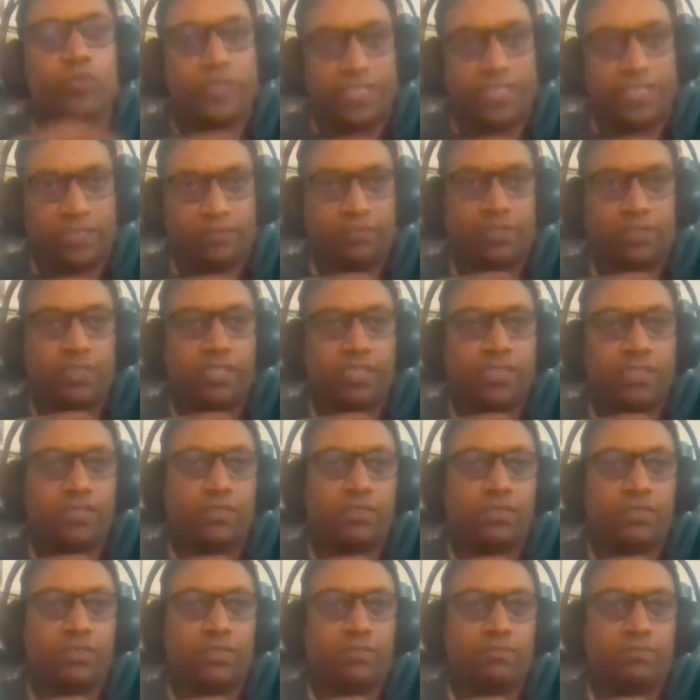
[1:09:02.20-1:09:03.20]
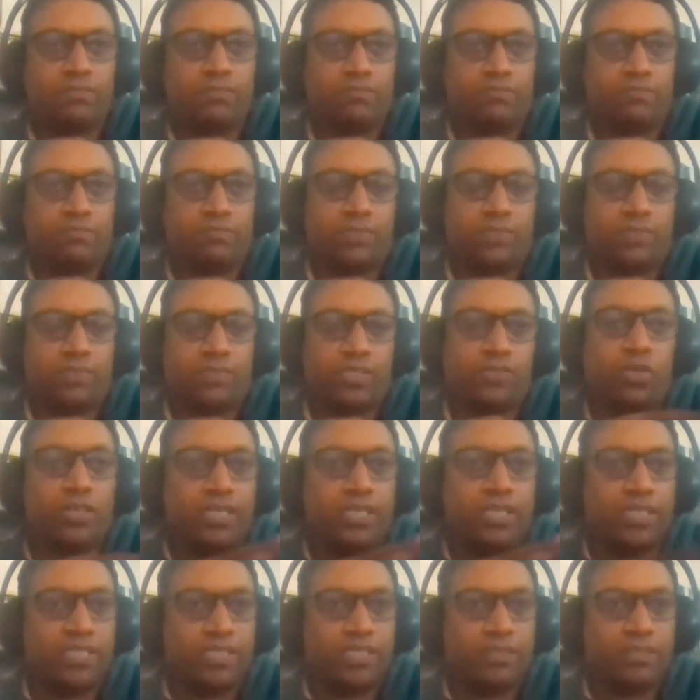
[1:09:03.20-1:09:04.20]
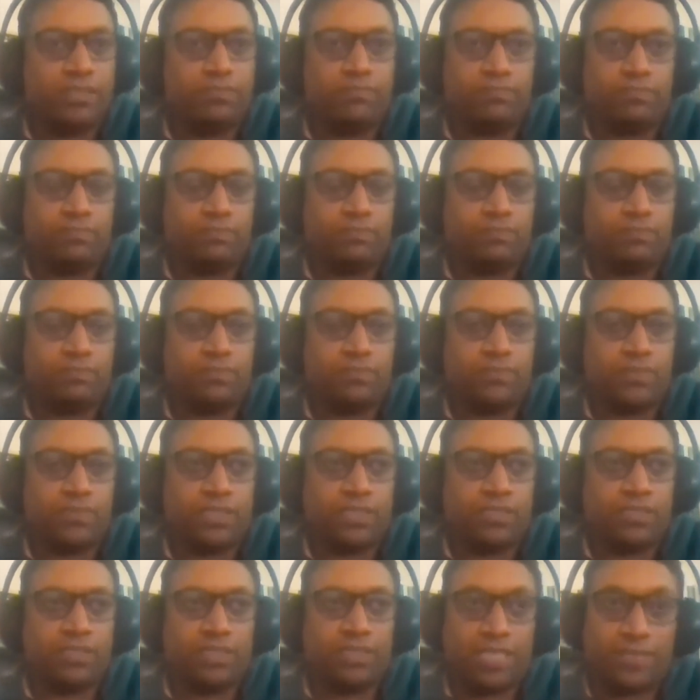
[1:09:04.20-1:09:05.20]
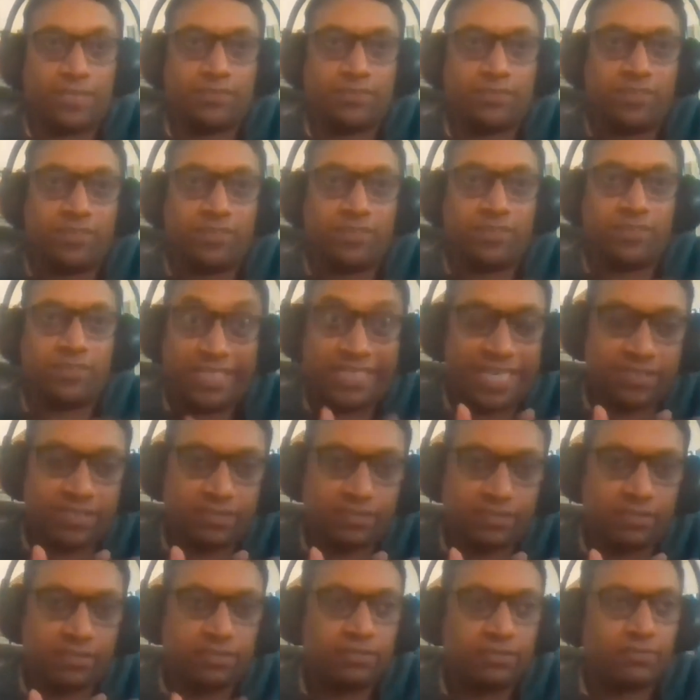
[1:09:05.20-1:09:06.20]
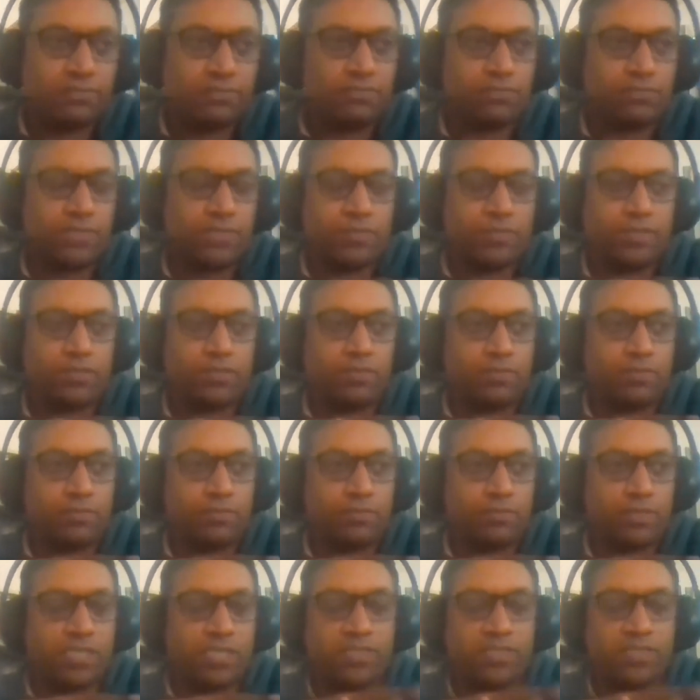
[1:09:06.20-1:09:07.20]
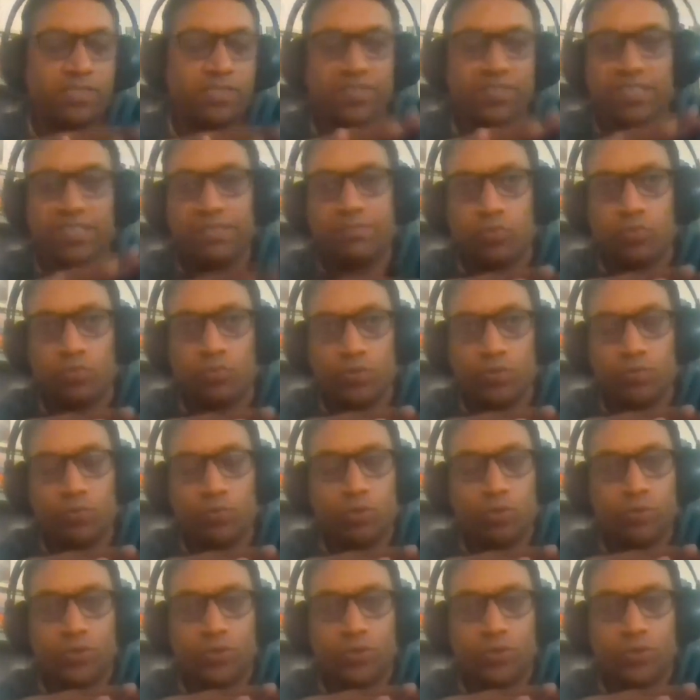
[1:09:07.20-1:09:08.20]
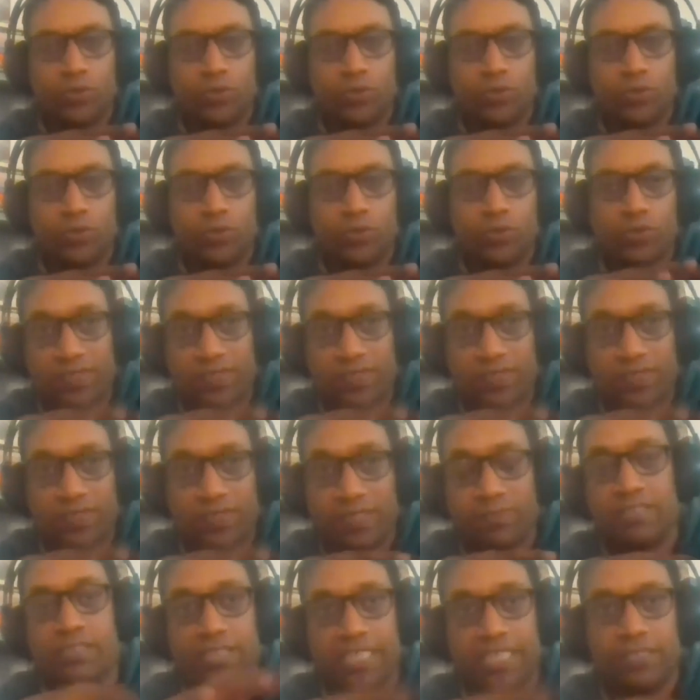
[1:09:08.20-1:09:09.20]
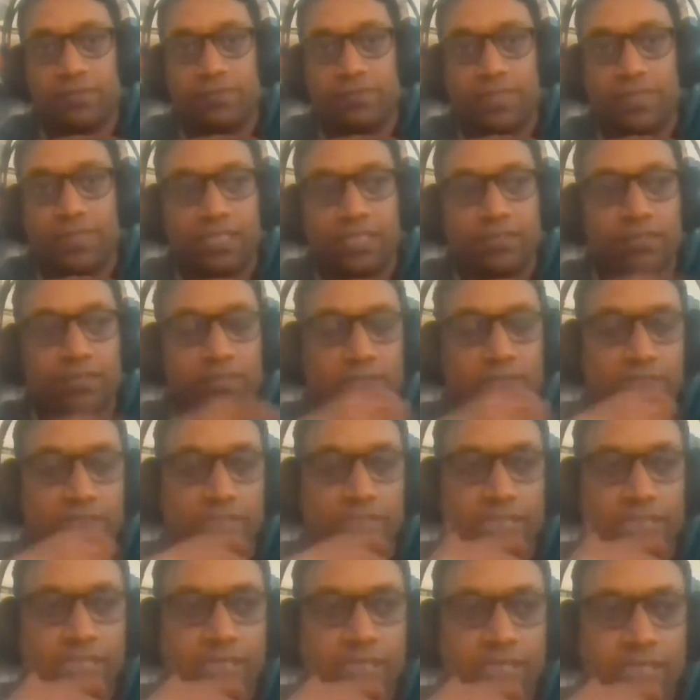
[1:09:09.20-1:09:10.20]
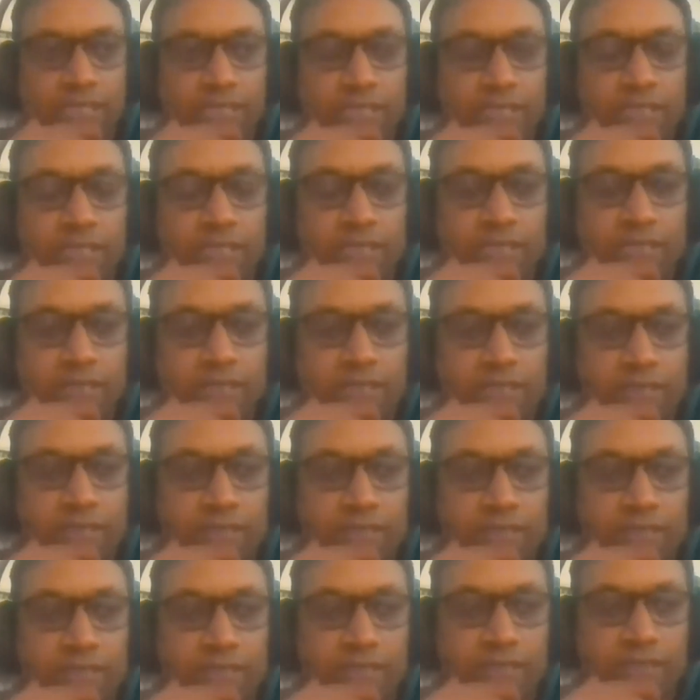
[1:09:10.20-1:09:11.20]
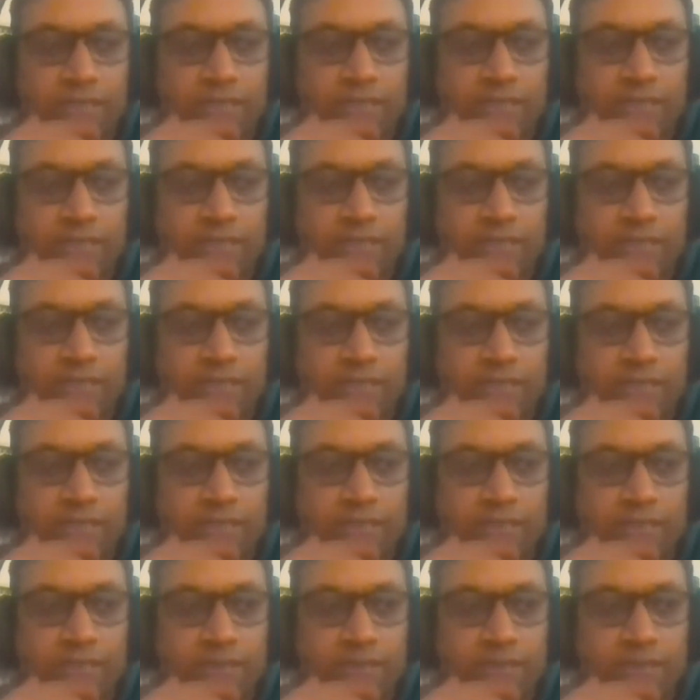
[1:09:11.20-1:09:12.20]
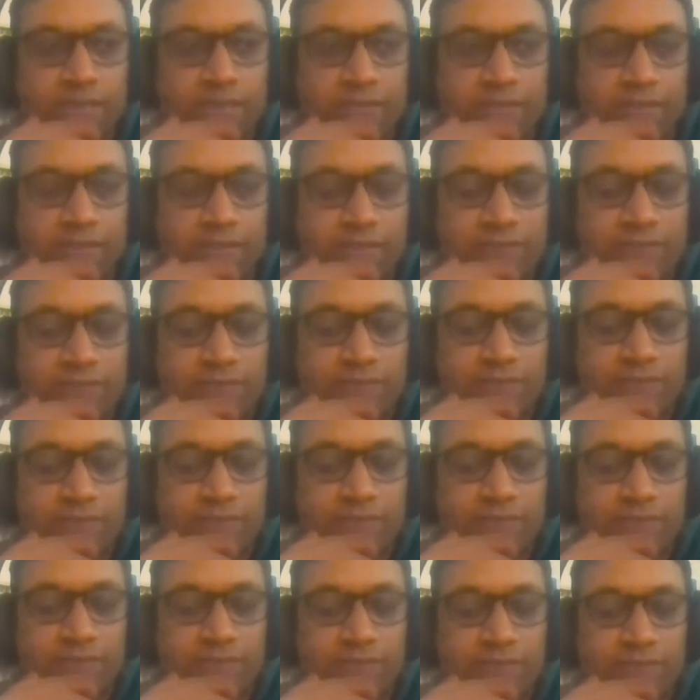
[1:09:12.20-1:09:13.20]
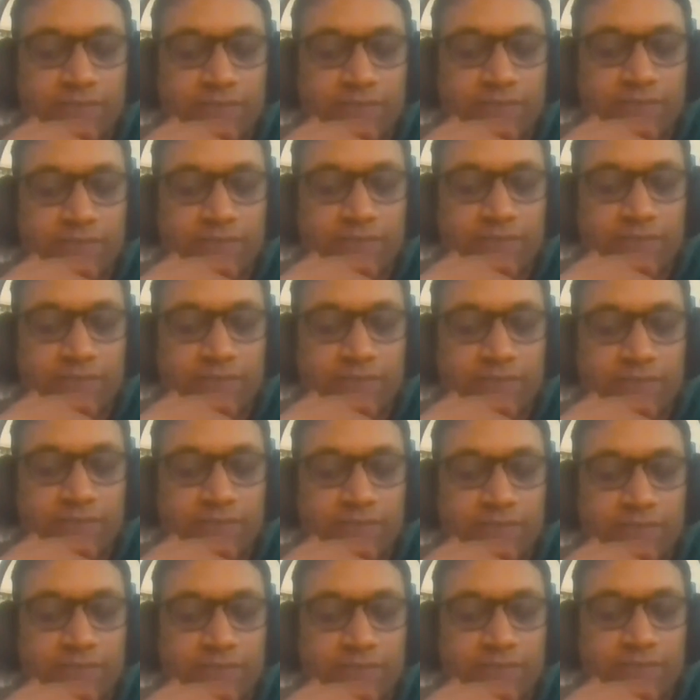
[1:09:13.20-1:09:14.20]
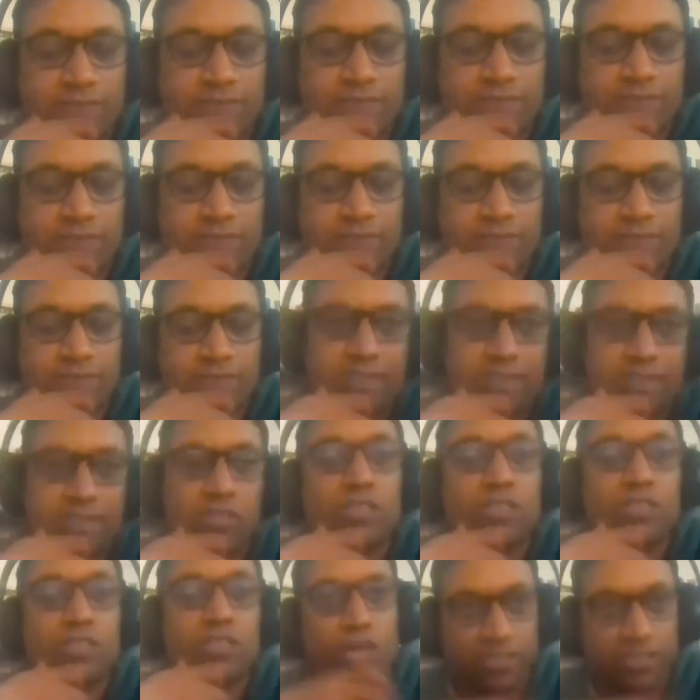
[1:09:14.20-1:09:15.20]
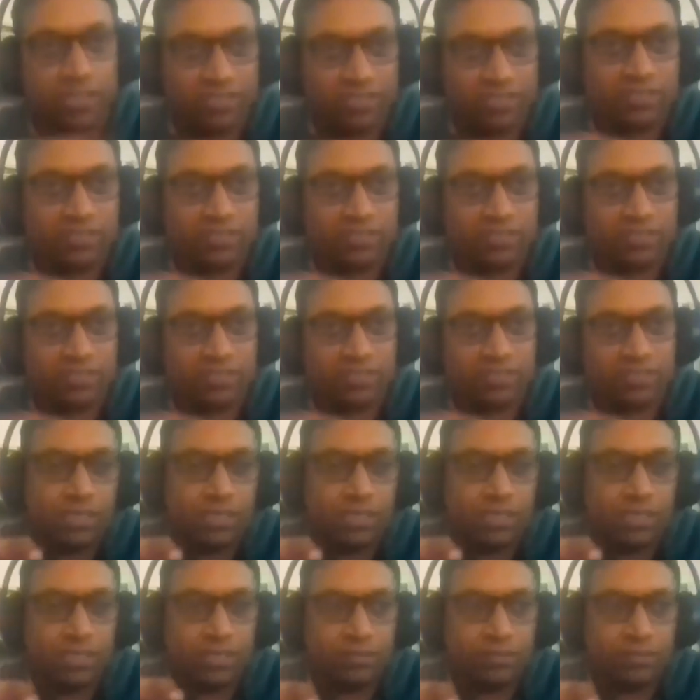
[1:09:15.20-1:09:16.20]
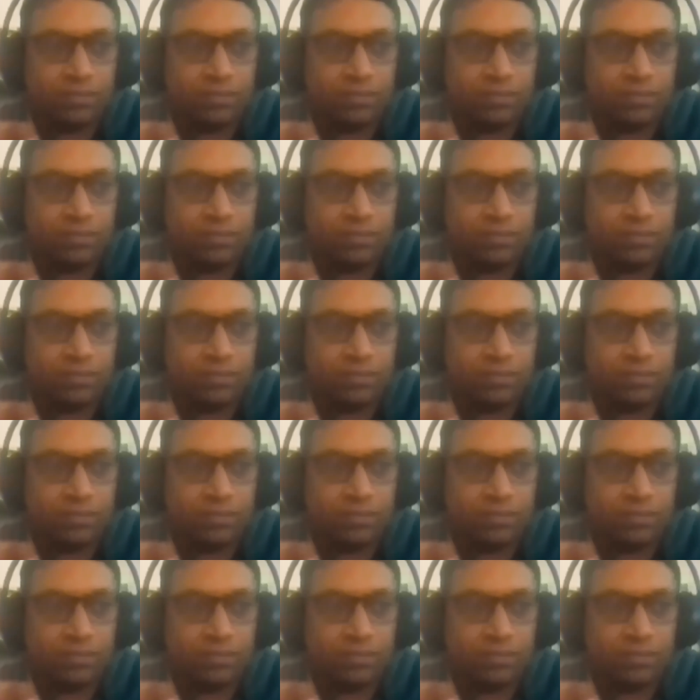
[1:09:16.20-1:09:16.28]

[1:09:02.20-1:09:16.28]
away, at least historically, it never really has. I mean, extreme moments of extreme violence, collective violence, there is very little evidence to suggest that it has not haunted